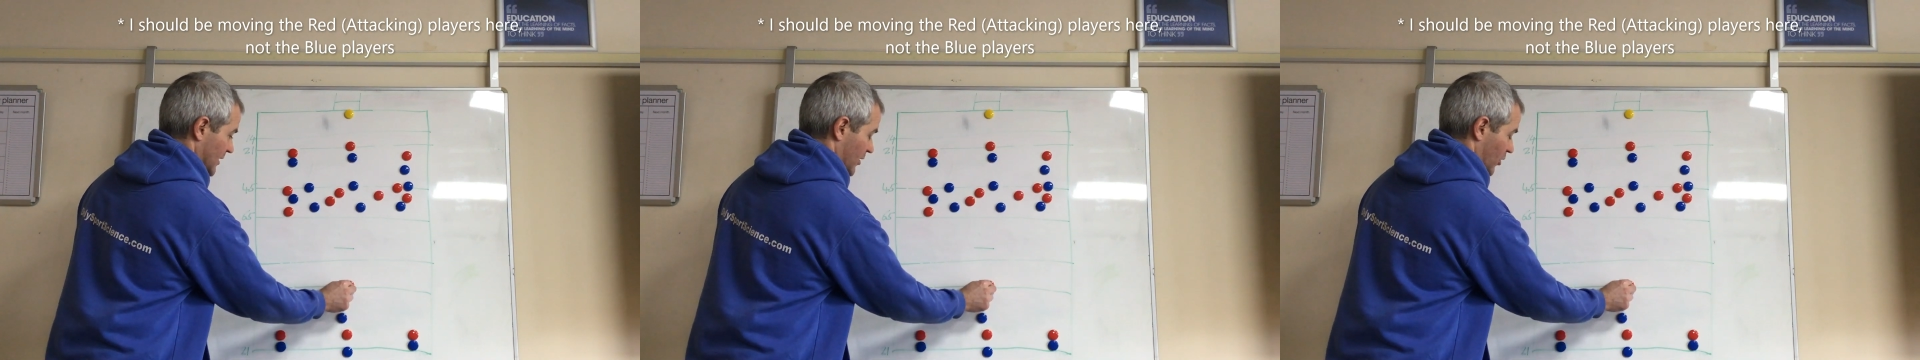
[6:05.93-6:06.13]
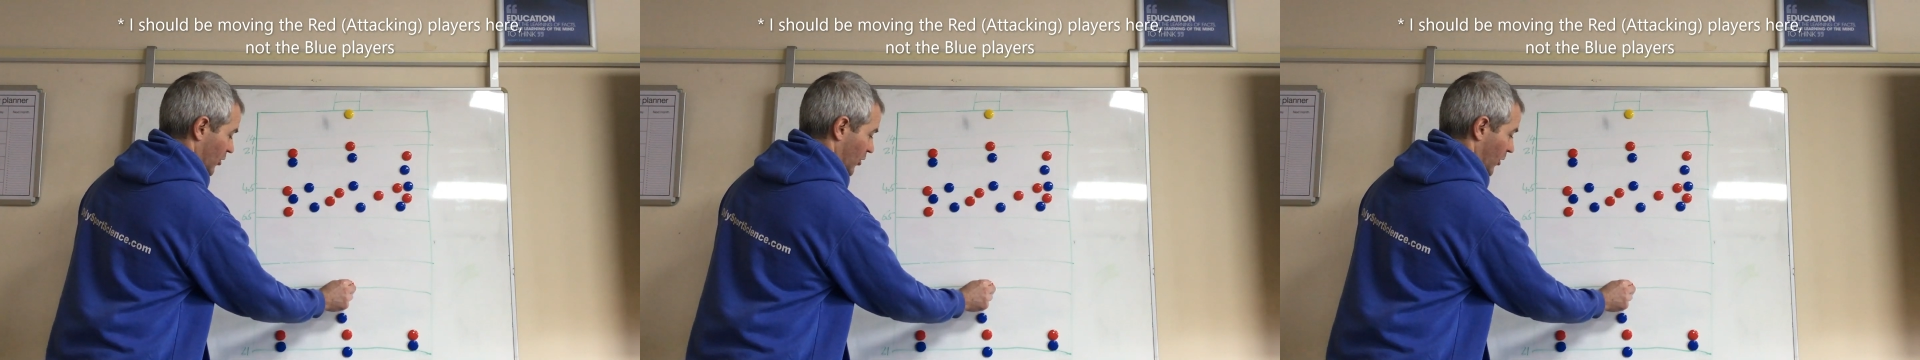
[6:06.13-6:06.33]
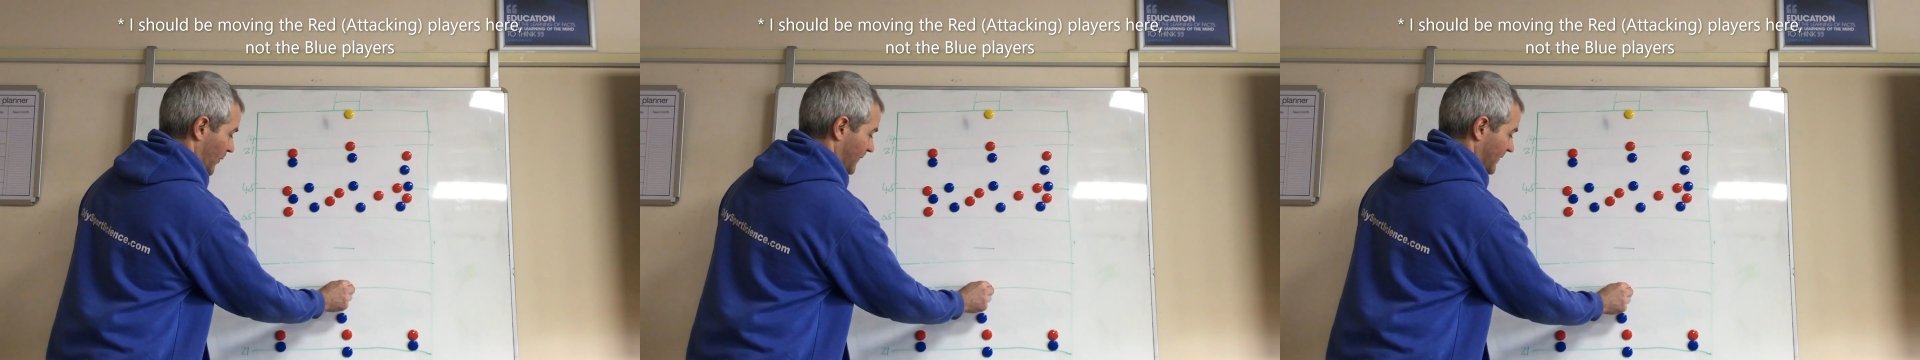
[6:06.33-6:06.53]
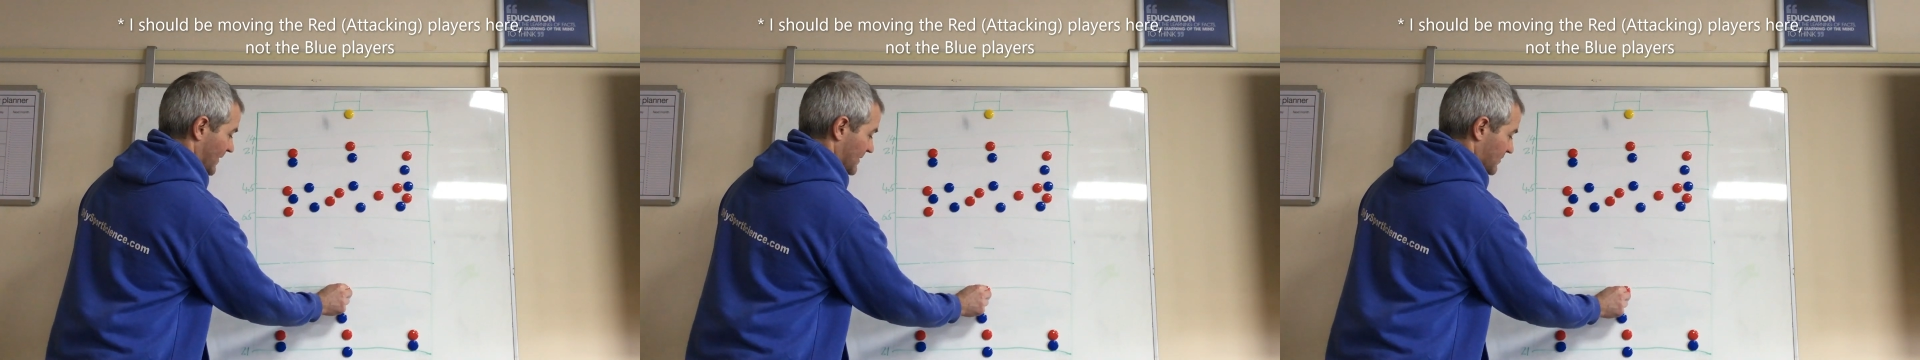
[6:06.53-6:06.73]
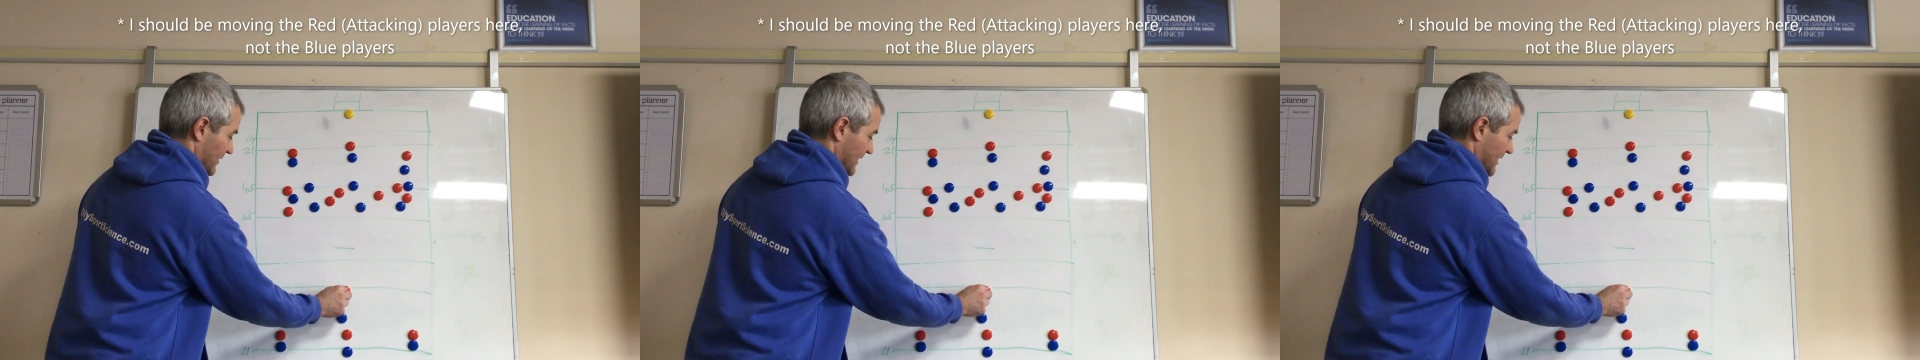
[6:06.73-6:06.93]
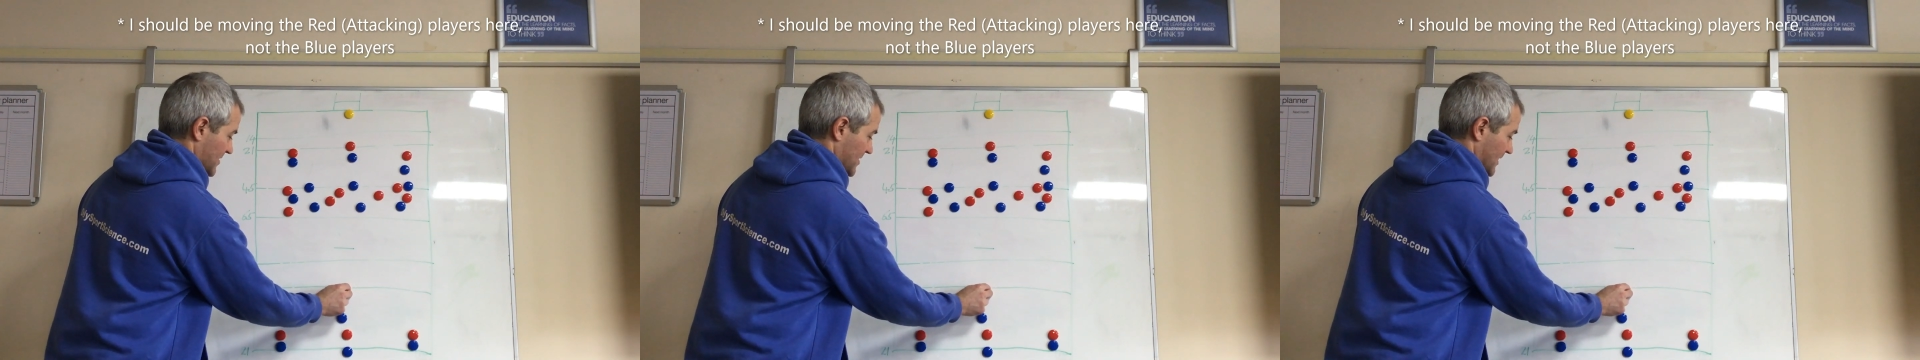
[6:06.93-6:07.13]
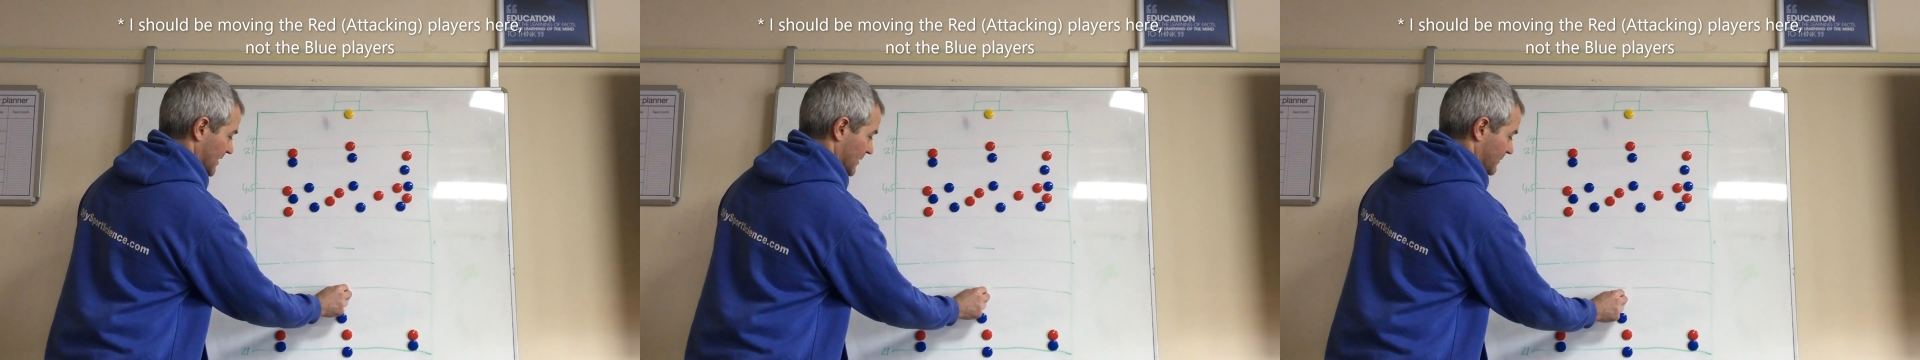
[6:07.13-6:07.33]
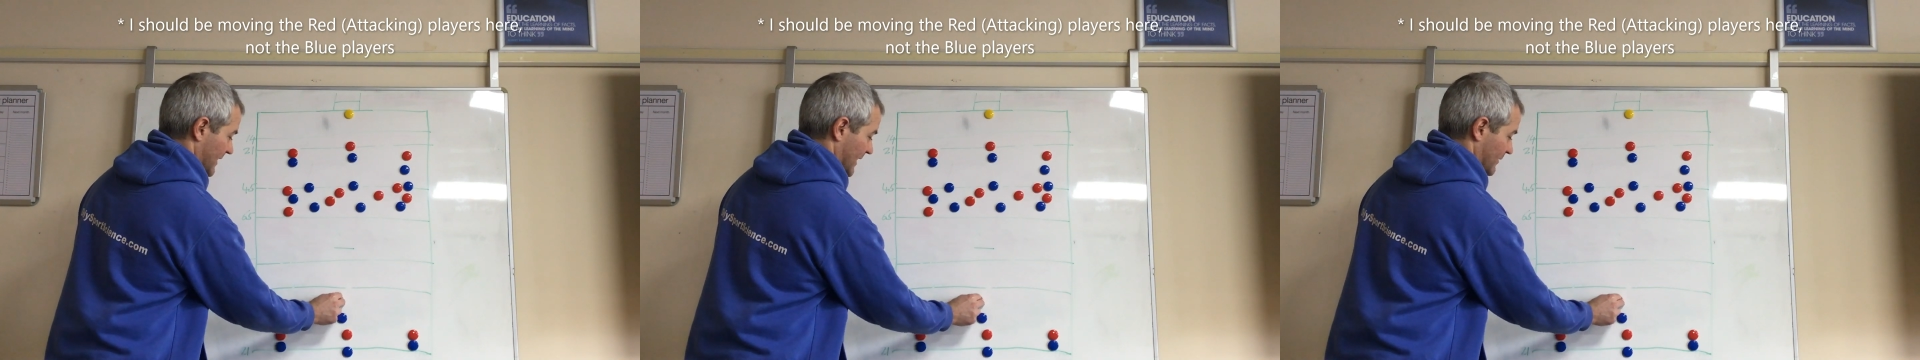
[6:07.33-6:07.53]
hopefully bring the centre
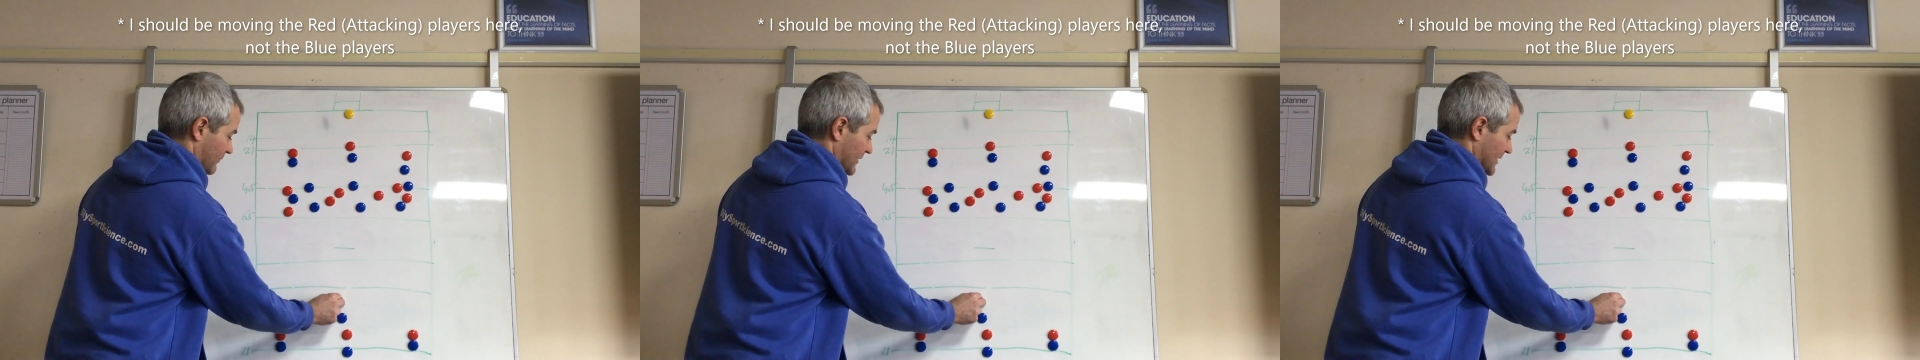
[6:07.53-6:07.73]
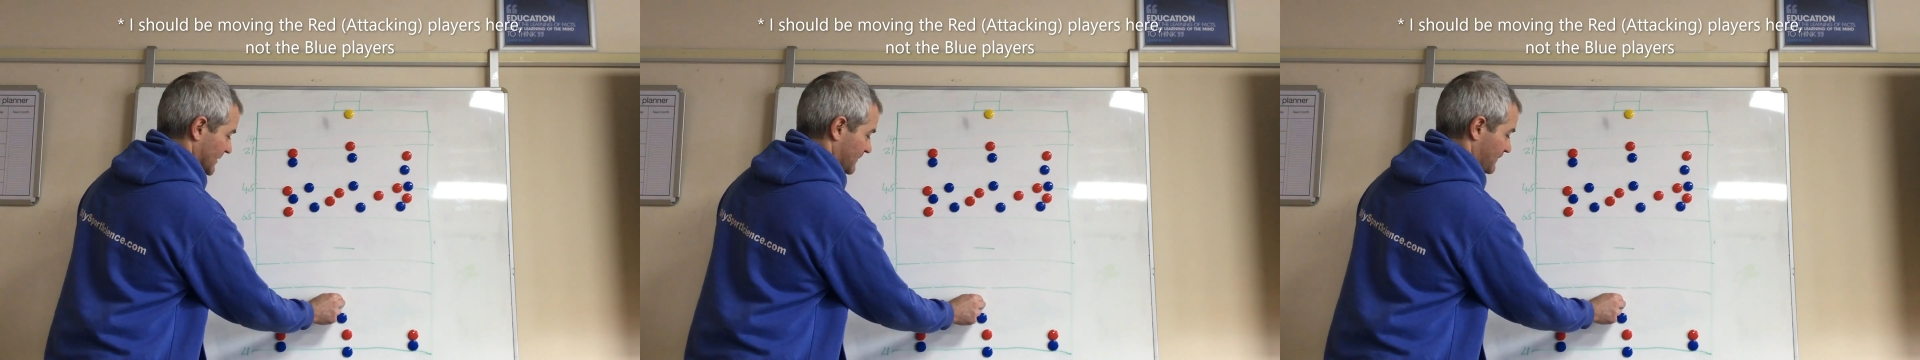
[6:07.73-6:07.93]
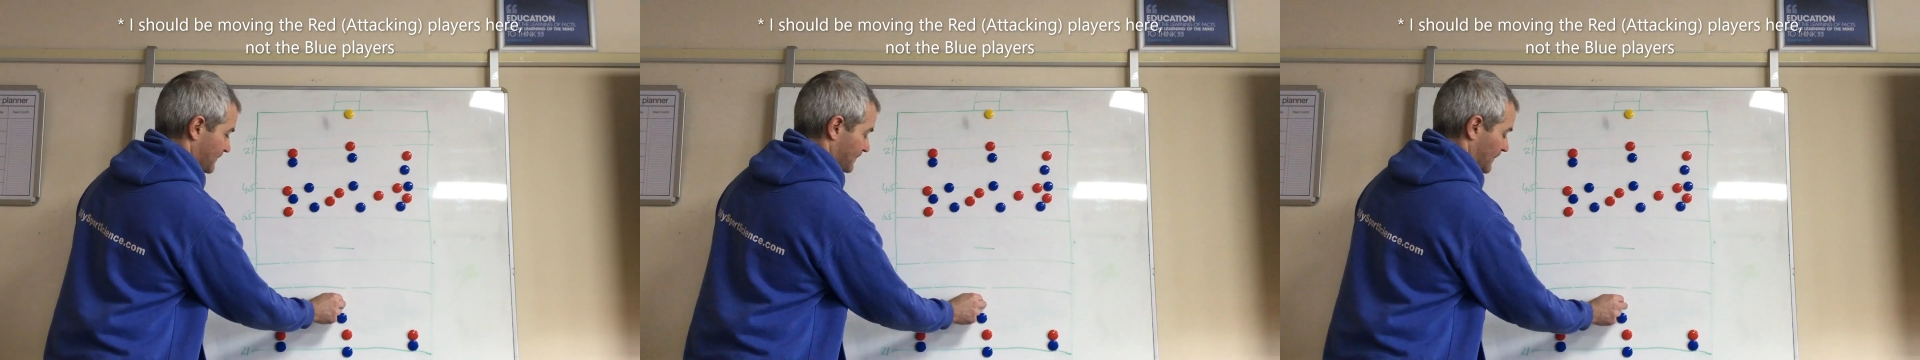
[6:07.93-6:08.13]
back with him,